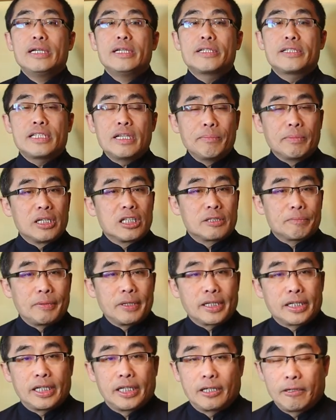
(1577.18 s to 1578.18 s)
Simply
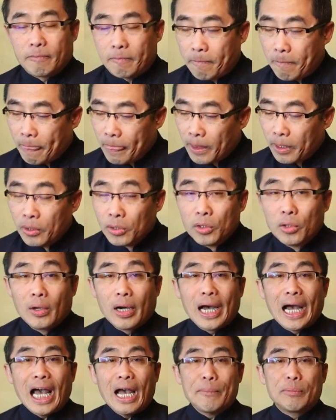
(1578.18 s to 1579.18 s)
speaking, you
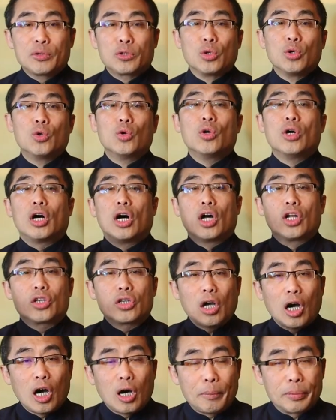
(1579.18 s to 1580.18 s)
have to
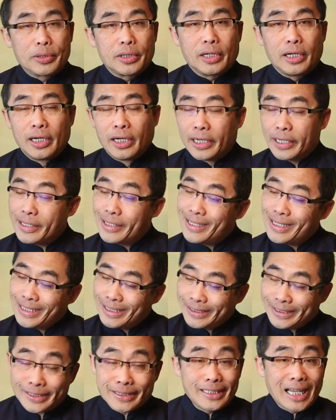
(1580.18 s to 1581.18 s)
adopt a
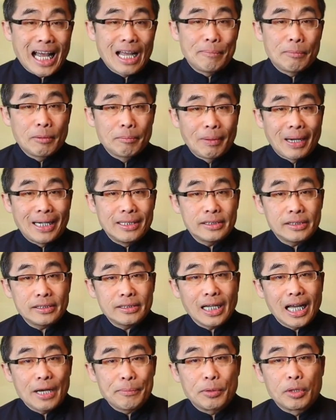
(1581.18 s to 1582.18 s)

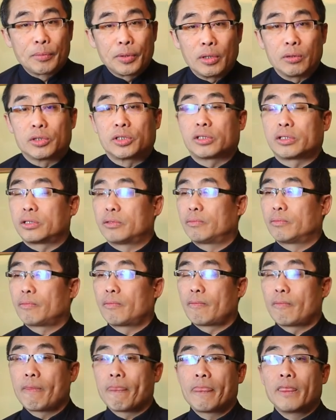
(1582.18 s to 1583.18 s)
step-by-step approach.
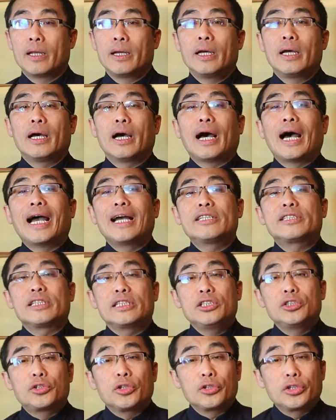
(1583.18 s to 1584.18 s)
As
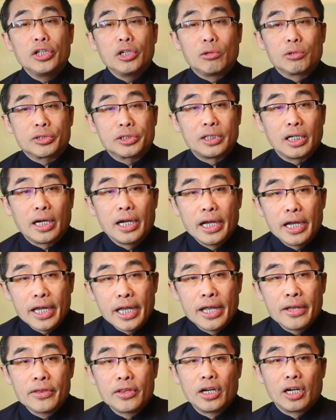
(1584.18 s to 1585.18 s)
introduced
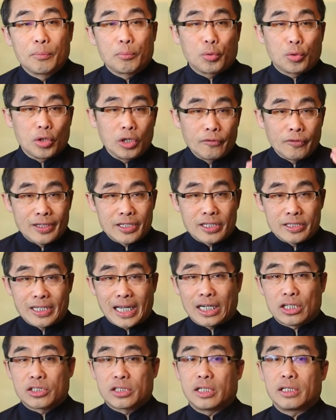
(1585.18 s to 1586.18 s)
in the previous
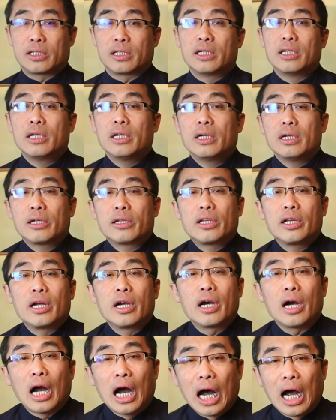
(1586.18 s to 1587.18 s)
section,
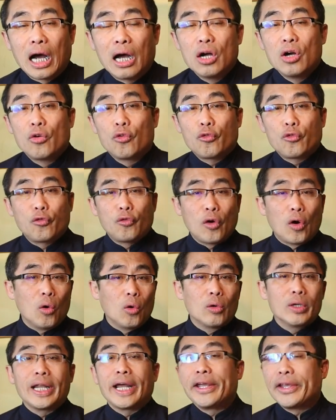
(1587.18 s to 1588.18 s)
there are
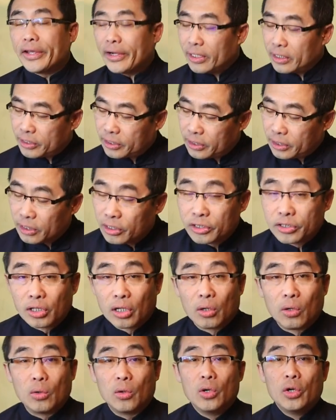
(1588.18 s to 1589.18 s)
four layers,
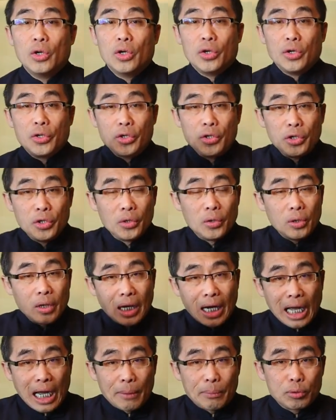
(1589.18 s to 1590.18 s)
so
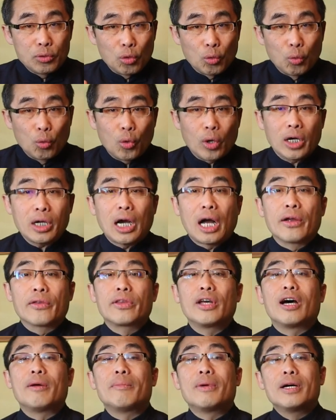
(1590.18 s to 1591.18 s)
you have to work on
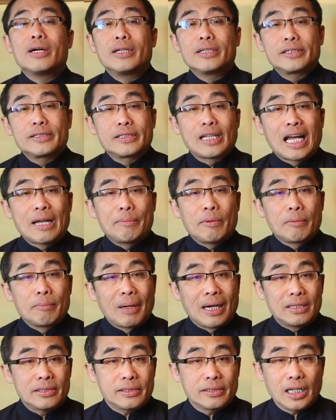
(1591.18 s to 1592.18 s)
them step
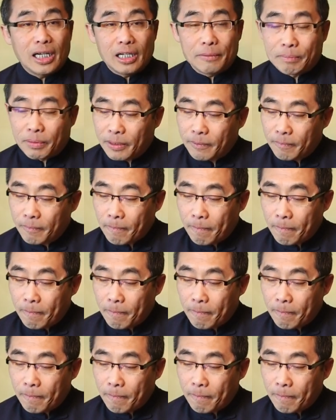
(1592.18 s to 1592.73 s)
by step.